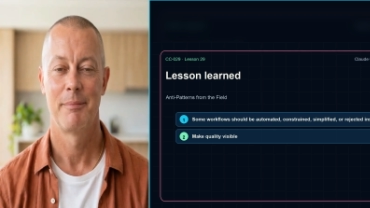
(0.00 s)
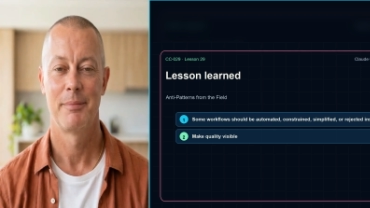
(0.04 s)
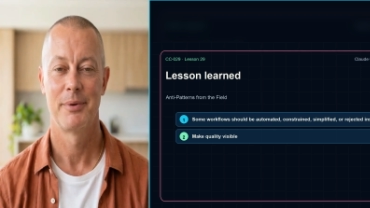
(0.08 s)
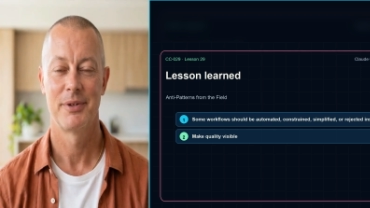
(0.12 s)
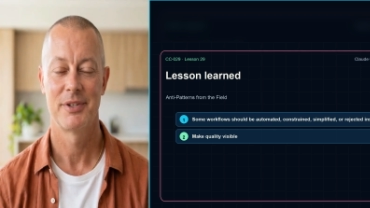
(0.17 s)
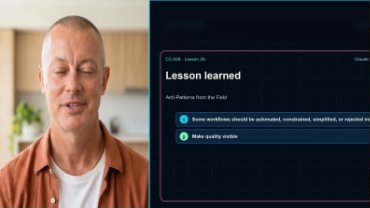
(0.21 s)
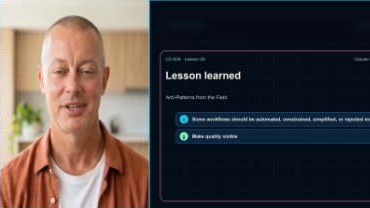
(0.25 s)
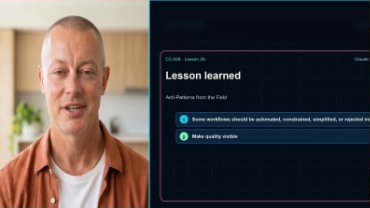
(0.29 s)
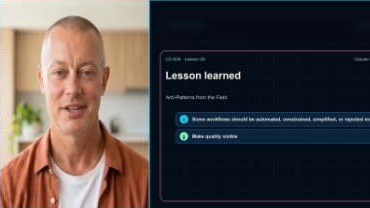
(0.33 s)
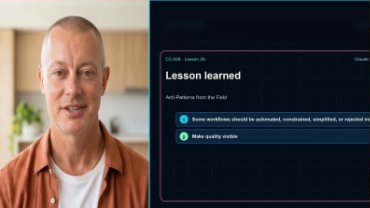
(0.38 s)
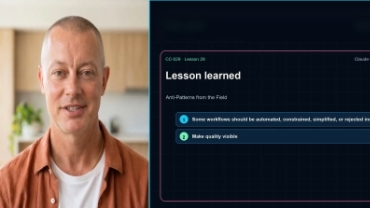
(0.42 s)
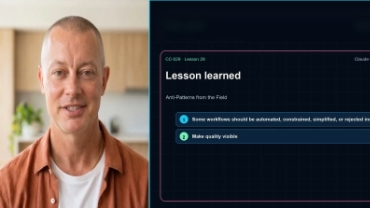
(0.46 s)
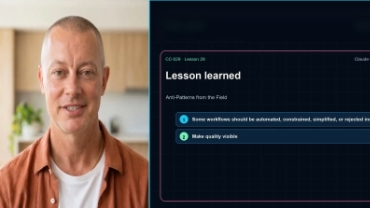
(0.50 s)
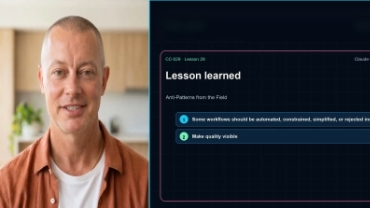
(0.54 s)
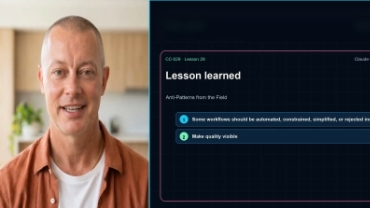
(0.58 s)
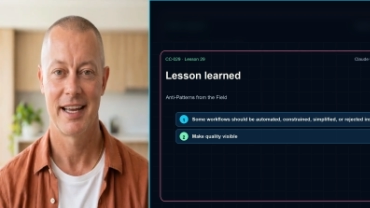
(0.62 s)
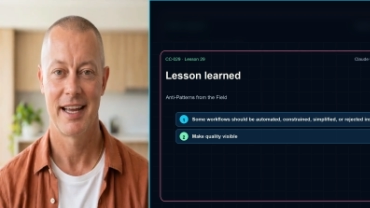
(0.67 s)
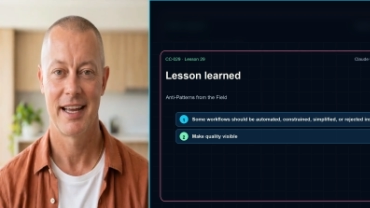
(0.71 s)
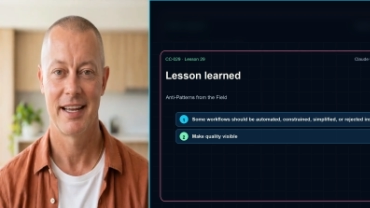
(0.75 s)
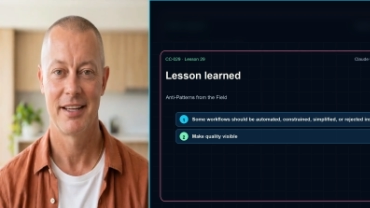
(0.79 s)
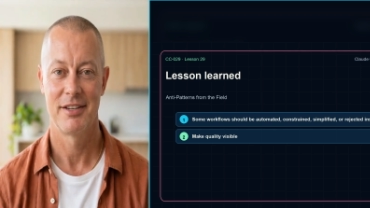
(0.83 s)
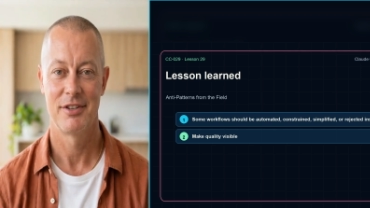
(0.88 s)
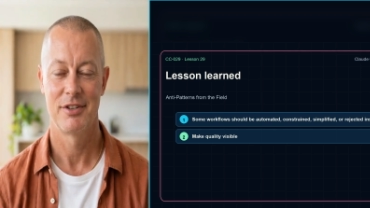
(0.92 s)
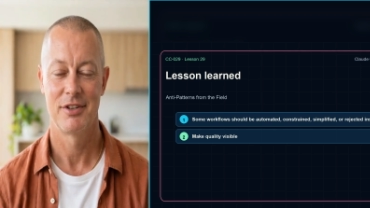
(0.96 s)
A
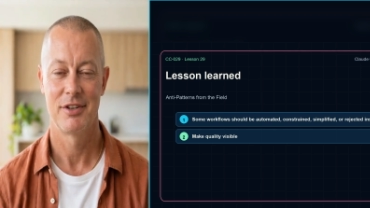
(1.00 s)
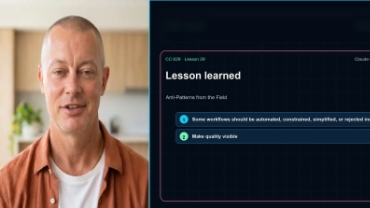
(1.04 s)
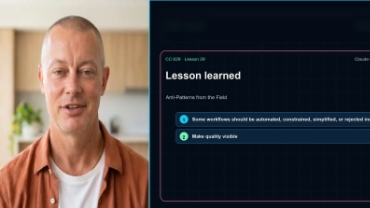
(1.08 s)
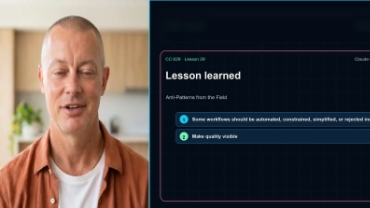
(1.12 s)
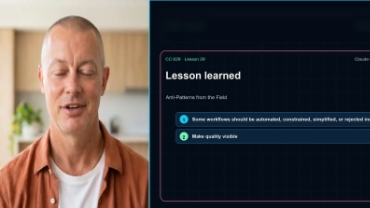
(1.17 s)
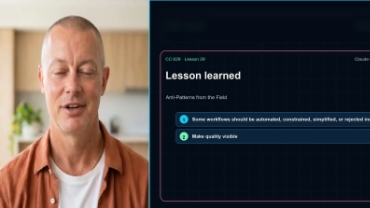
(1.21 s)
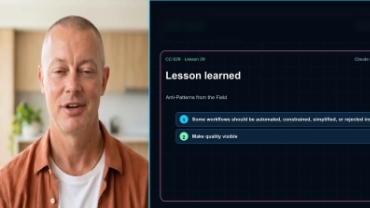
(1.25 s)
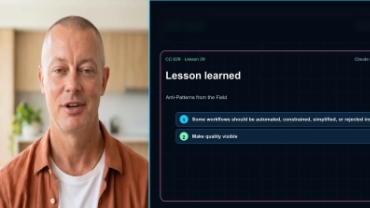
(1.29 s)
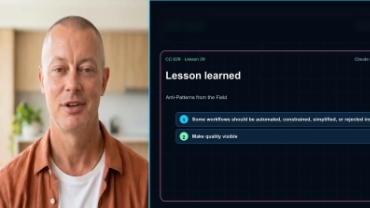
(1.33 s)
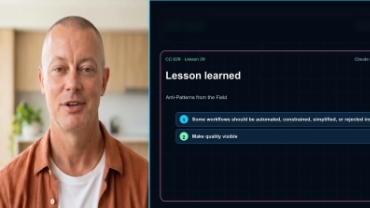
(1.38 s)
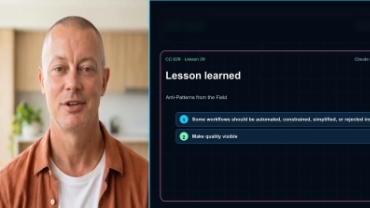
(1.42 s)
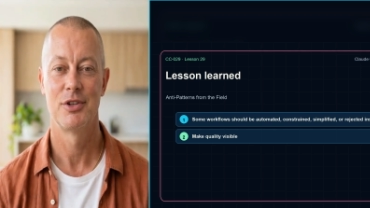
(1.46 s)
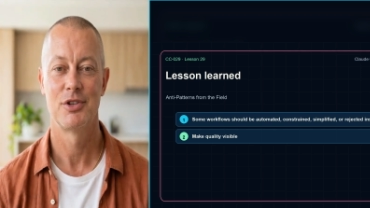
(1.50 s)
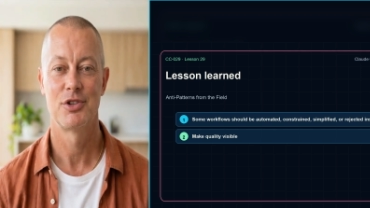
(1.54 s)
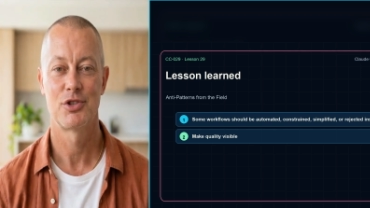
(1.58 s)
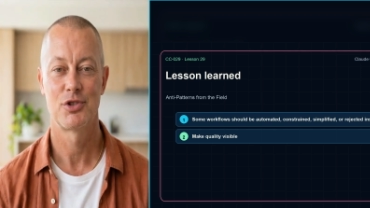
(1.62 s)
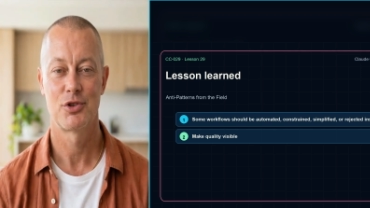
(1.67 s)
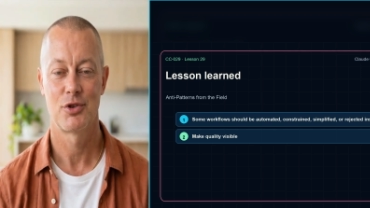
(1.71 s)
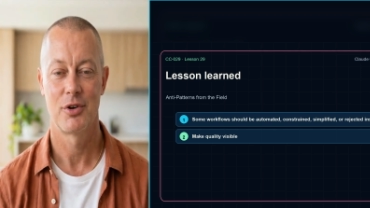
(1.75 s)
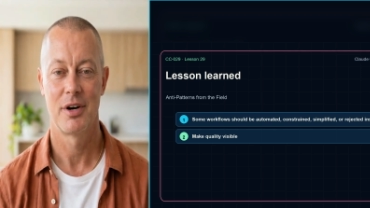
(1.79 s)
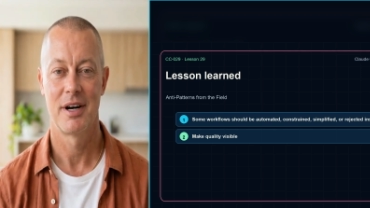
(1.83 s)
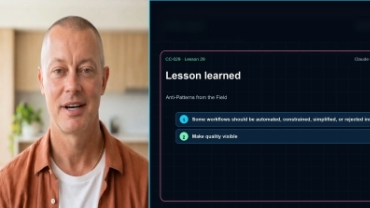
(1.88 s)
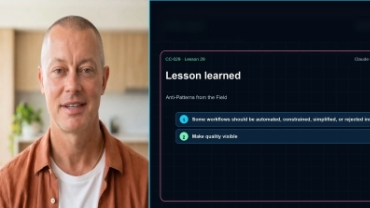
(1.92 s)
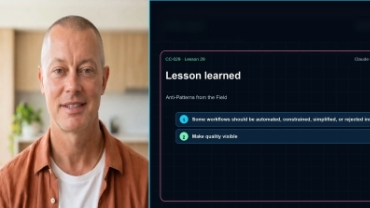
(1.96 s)
production agent
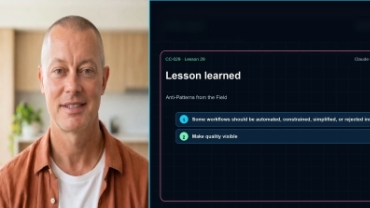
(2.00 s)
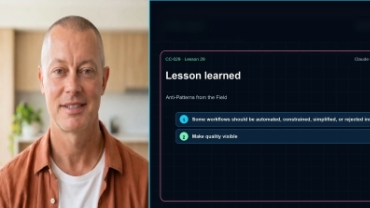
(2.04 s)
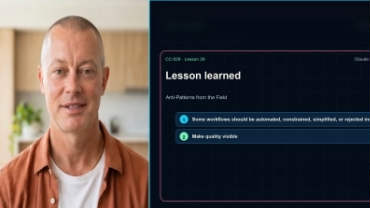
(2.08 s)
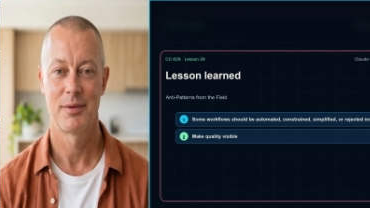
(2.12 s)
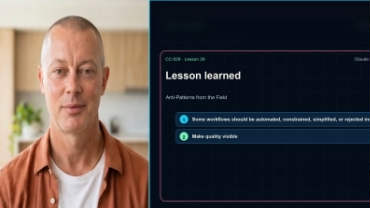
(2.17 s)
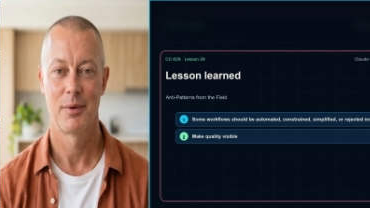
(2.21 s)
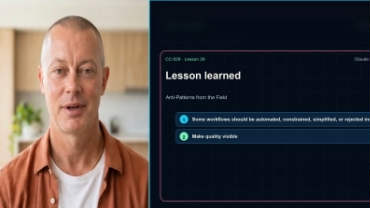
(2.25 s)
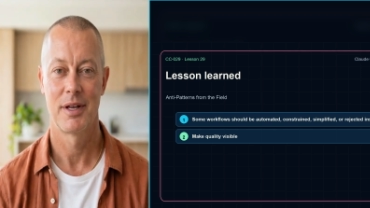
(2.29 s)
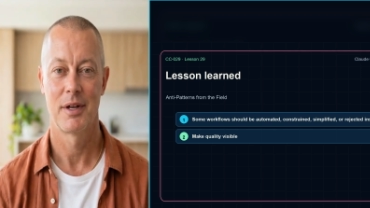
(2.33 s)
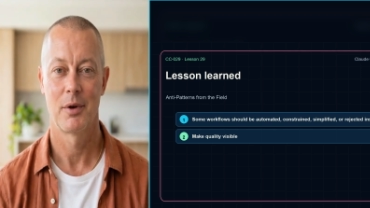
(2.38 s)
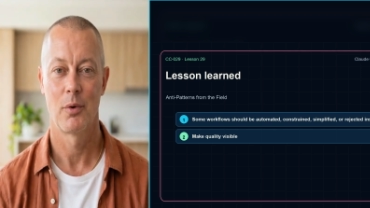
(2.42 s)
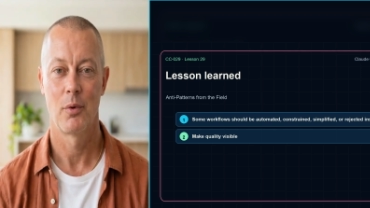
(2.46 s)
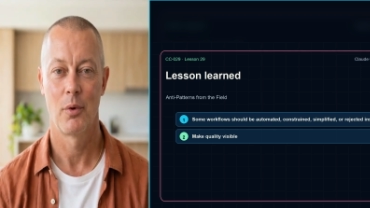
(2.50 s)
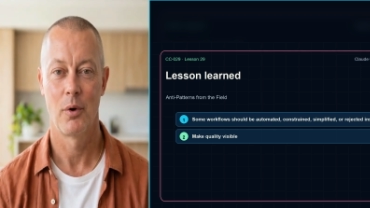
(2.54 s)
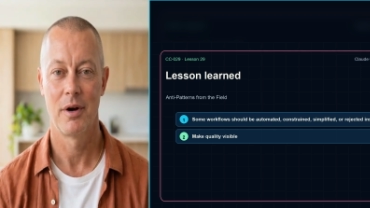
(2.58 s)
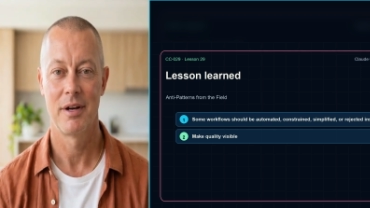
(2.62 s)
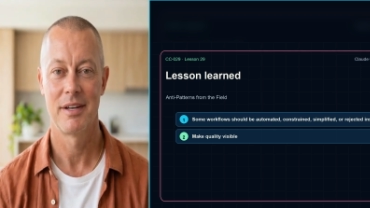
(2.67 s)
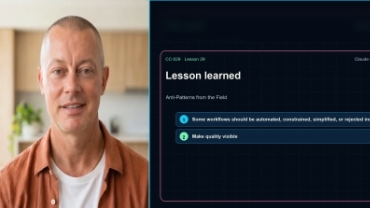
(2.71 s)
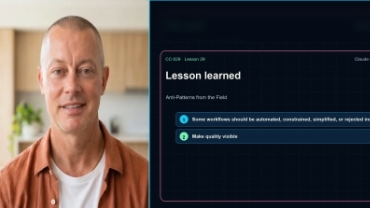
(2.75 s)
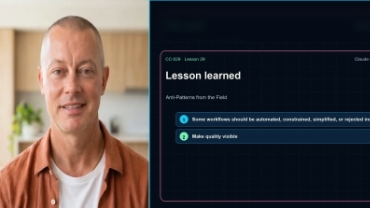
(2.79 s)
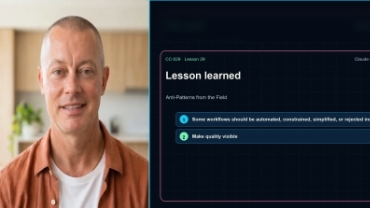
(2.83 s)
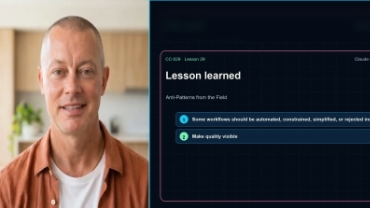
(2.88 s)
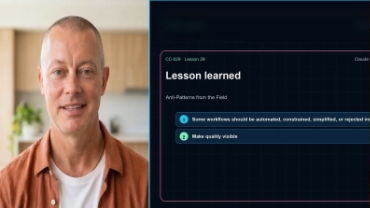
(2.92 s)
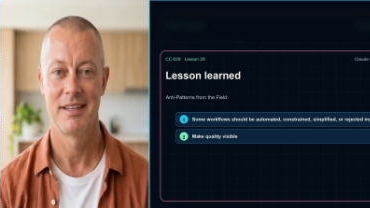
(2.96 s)
earns trust when
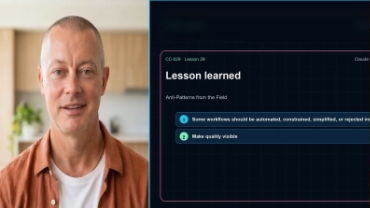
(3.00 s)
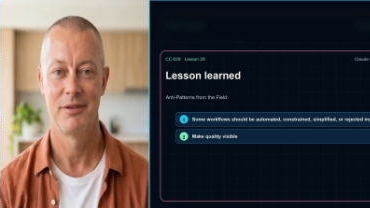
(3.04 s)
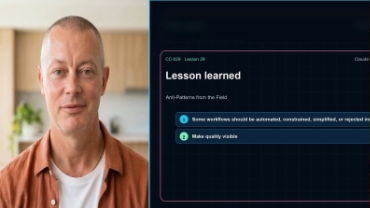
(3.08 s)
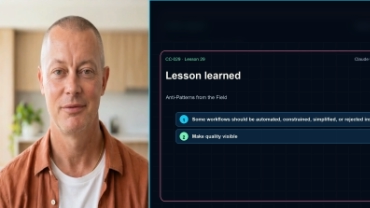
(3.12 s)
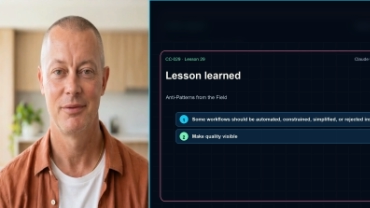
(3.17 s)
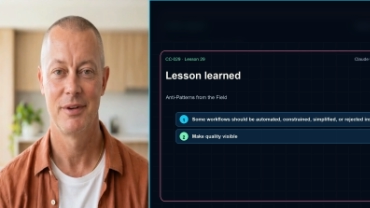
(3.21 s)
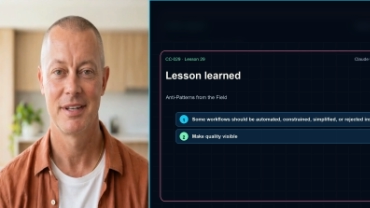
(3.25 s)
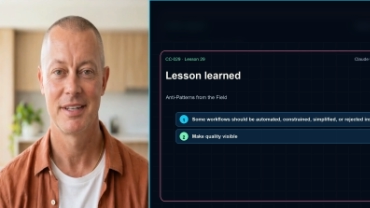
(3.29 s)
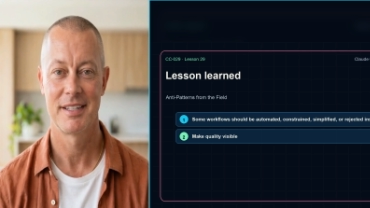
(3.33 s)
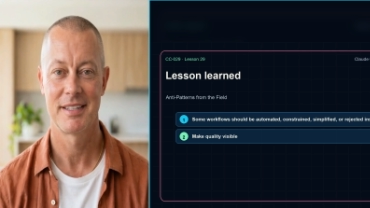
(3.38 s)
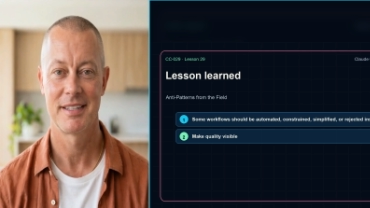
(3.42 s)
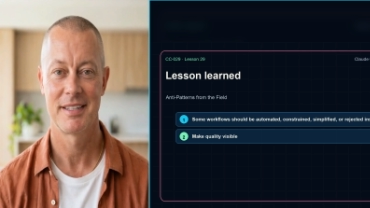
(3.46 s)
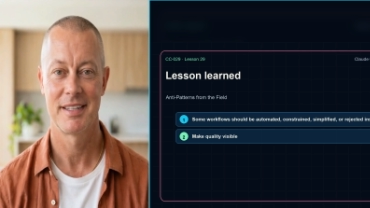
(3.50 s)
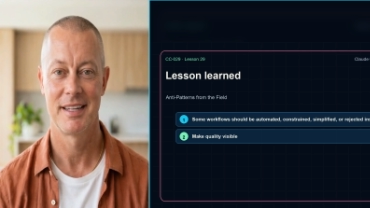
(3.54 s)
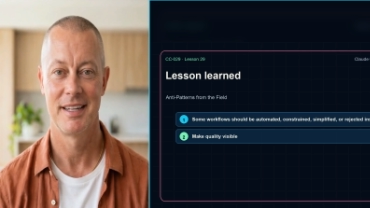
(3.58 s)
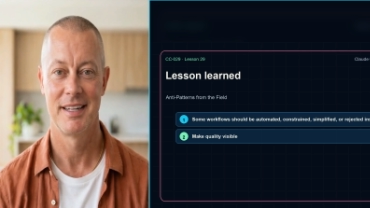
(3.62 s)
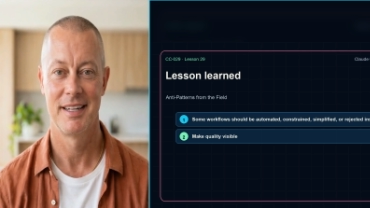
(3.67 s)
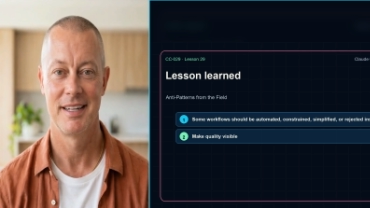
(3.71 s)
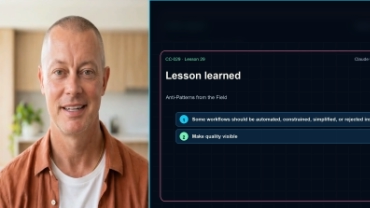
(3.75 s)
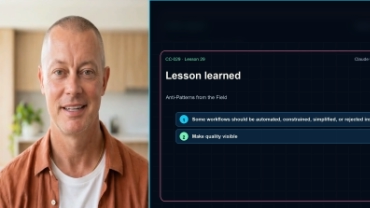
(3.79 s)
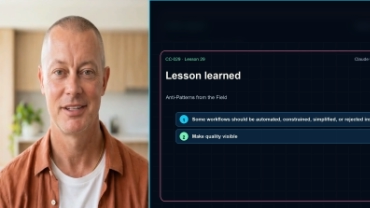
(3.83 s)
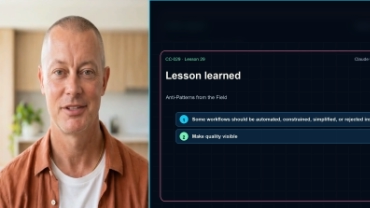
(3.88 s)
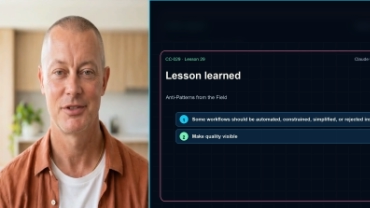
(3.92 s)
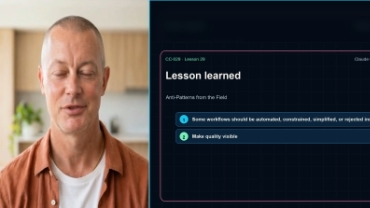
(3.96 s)
quality,
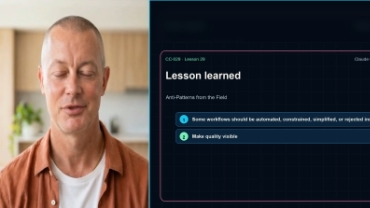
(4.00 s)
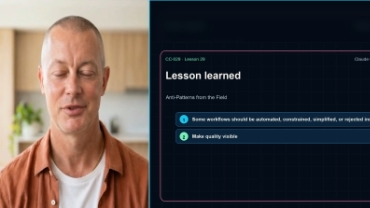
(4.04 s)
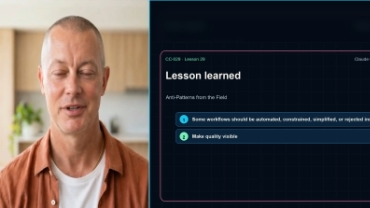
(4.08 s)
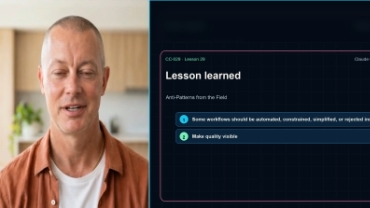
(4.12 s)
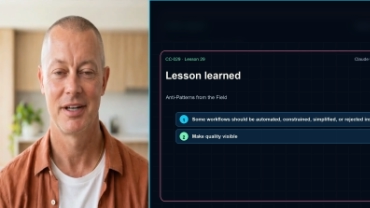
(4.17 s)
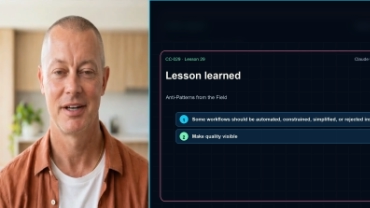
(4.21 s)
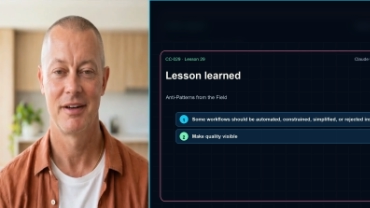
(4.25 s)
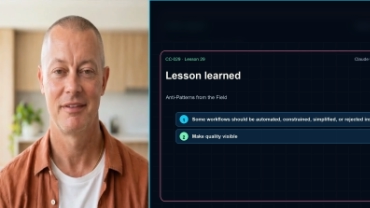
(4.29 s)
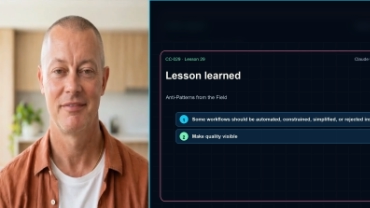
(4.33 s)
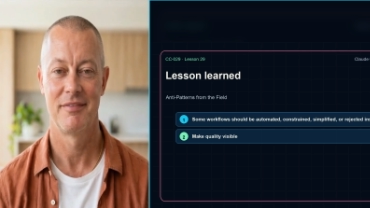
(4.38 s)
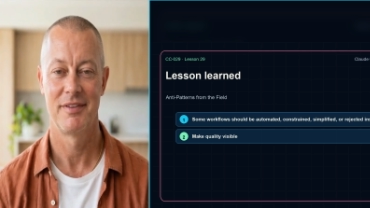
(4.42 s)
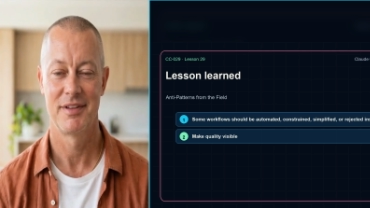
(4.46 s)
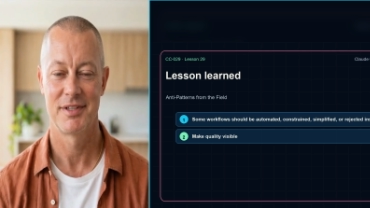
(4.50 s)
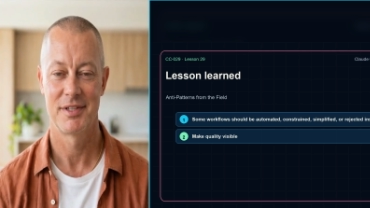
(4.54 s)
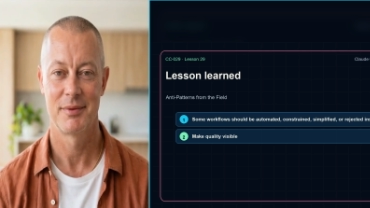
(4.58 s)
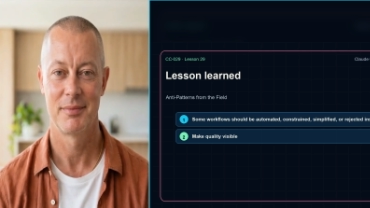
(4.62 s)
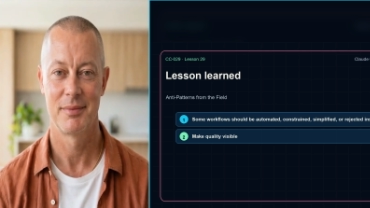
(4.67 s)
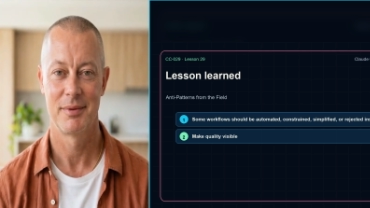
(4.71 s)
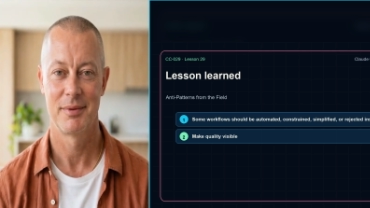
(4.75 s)
risk, and history are